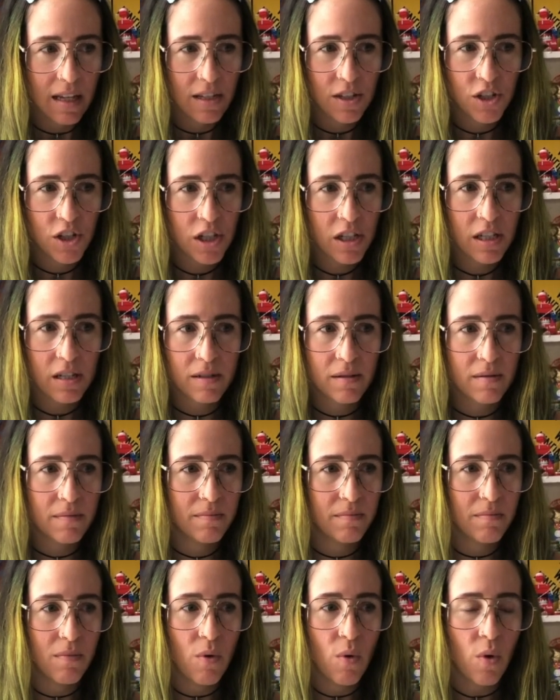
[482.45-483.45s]
Just
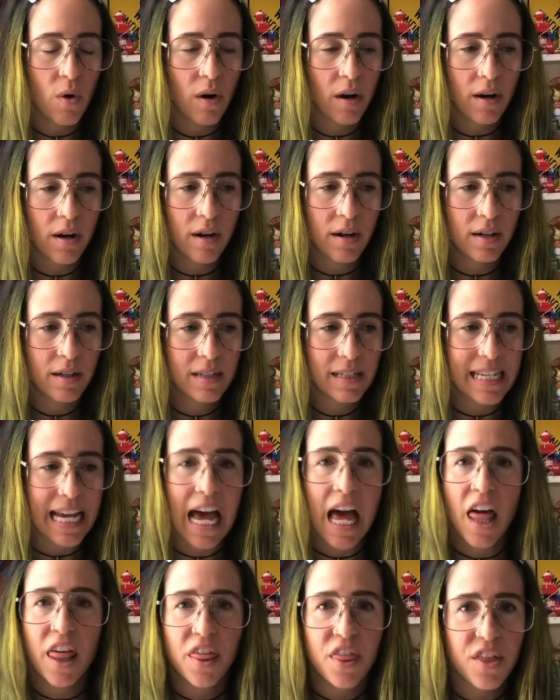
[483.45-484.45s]
more
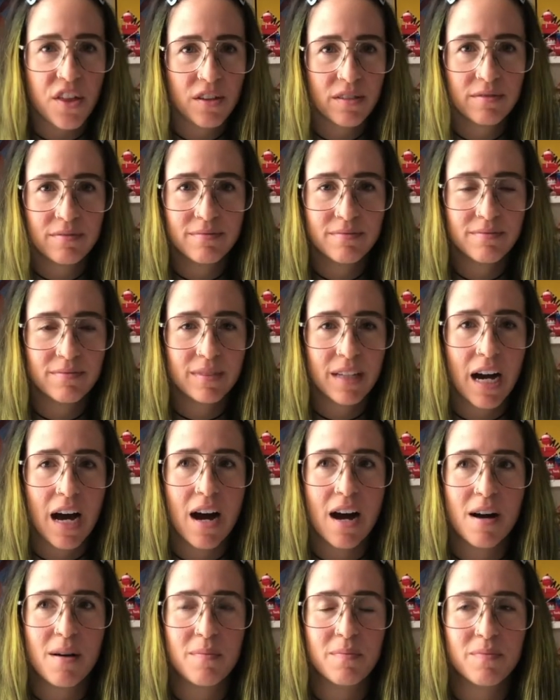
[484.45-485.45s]
death.
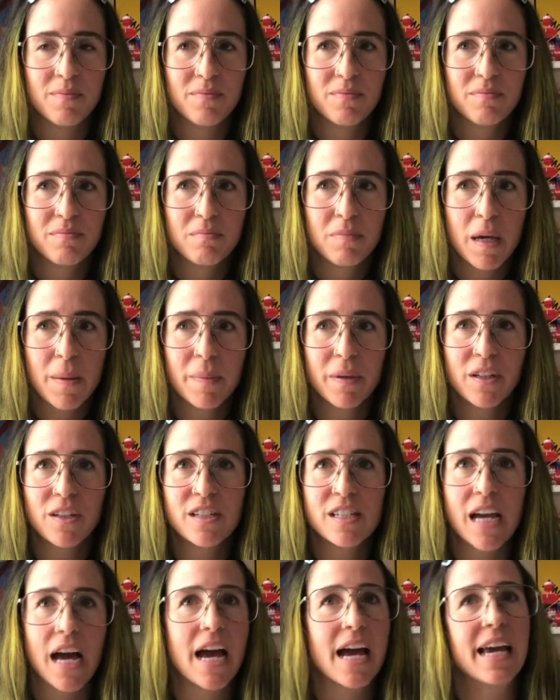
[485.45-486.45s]
People are
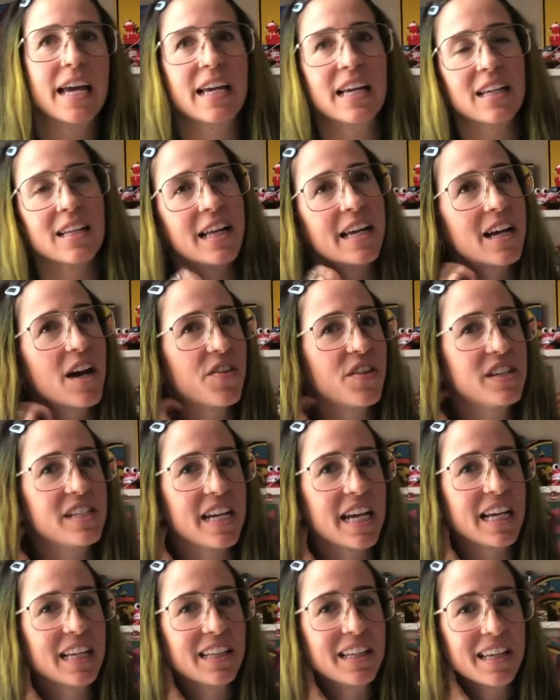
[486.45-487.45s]
dying like on the
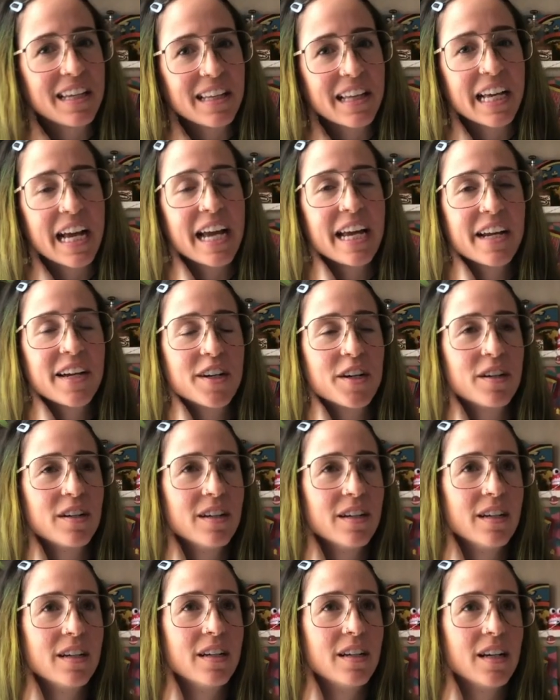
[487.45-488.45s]
daily. Like I hear,
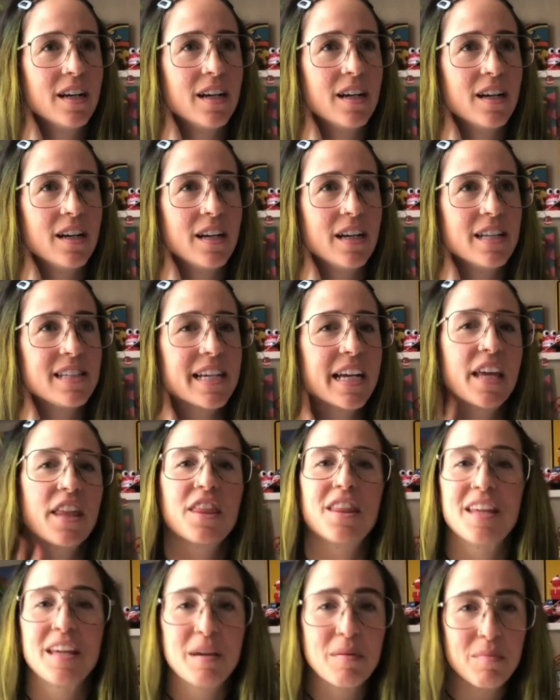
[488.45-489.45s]
it's like a
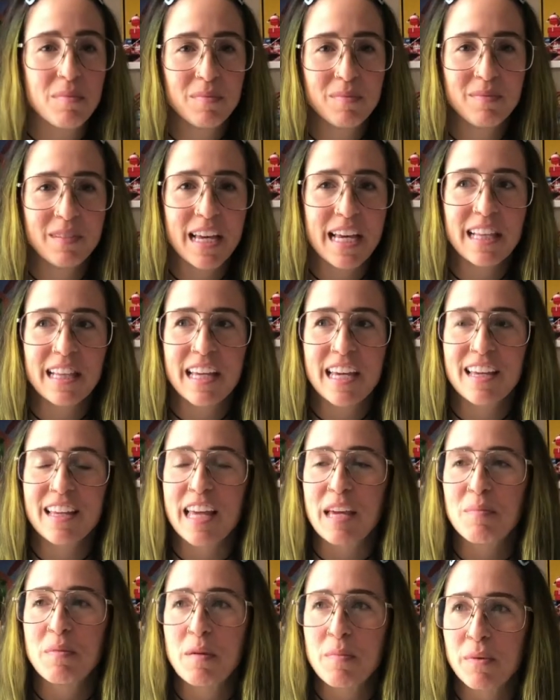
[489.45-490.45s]
theme lately.
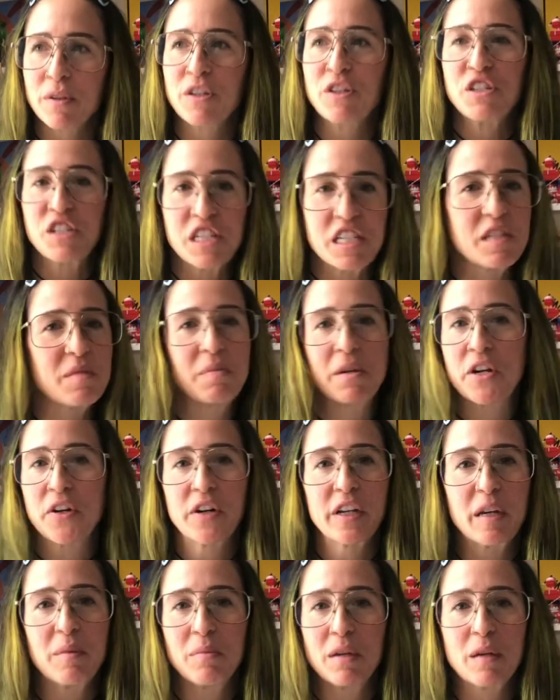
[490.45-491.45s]
Like people are
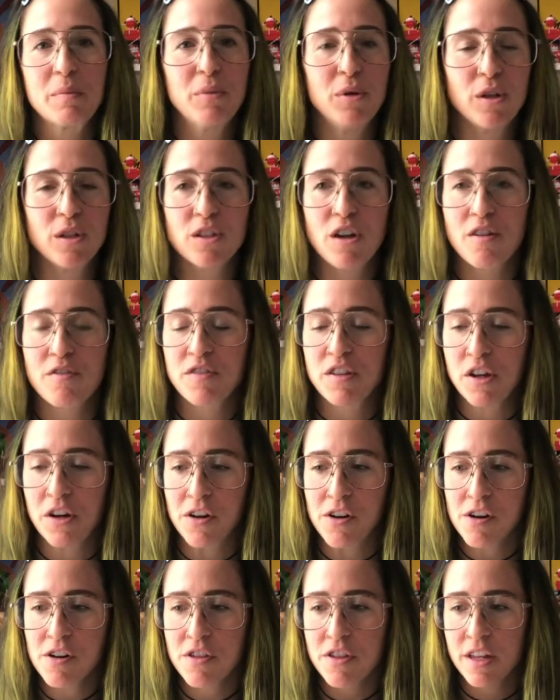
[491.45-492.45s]
disappearing and being pulled off the
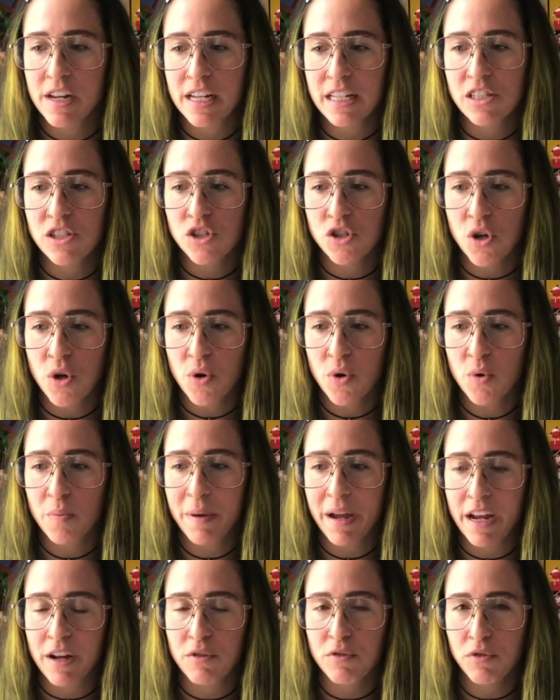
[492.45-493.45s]
earth, and it's so
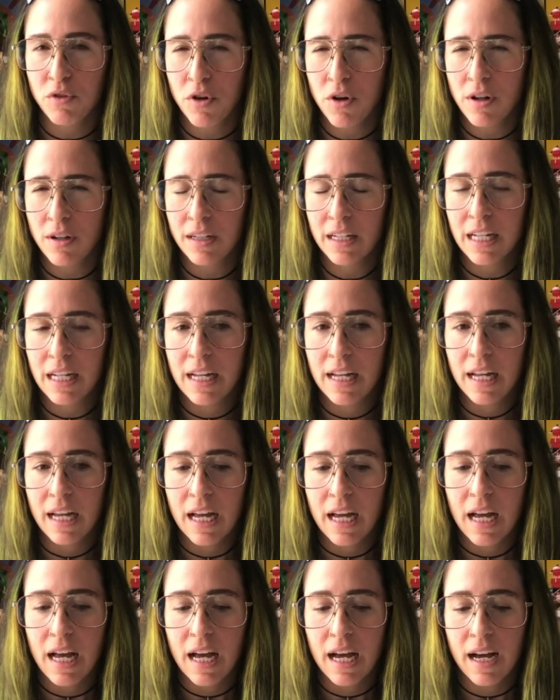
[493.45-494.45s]
painful.
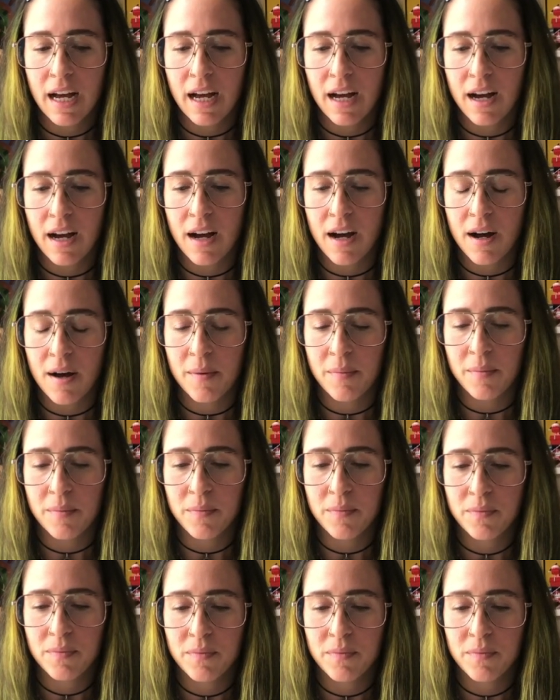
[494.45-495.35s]
And